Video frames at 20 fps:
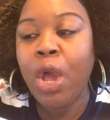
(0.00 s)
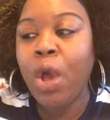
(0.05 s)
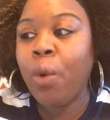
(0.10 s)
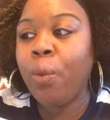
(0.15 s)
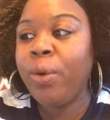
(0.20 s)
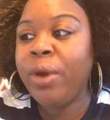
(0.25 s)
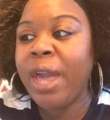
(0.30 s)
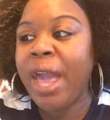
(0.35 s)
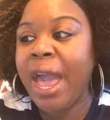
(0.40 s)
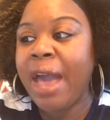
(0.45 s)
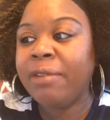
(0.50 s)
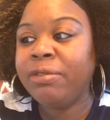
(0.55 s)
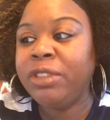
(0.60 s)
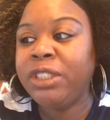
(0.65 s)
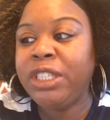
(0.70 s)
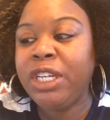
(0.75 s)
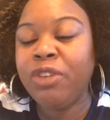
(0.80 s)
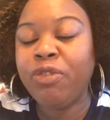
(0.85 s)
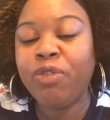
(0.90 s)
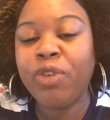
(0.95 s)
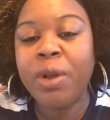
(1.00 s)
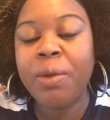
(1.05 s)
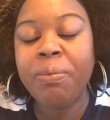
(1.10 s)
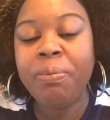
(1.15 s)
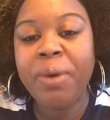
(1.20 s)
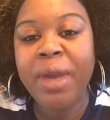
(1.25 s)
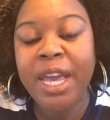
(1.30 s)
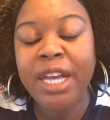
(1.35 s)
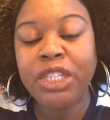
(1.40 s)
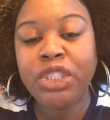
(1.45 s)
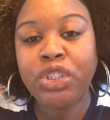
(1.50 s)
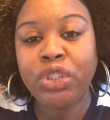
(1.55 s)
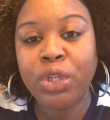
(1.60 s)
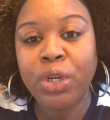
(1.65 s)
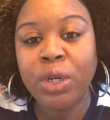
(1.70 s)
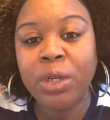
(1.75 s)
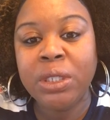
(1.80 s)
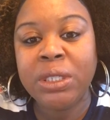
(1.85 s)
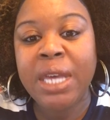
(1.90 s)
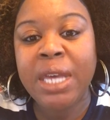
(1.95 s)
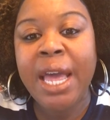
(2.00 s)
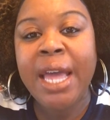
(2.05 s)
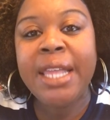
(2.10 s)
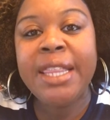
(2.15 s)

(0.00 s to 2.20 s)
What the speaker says: we have different pictures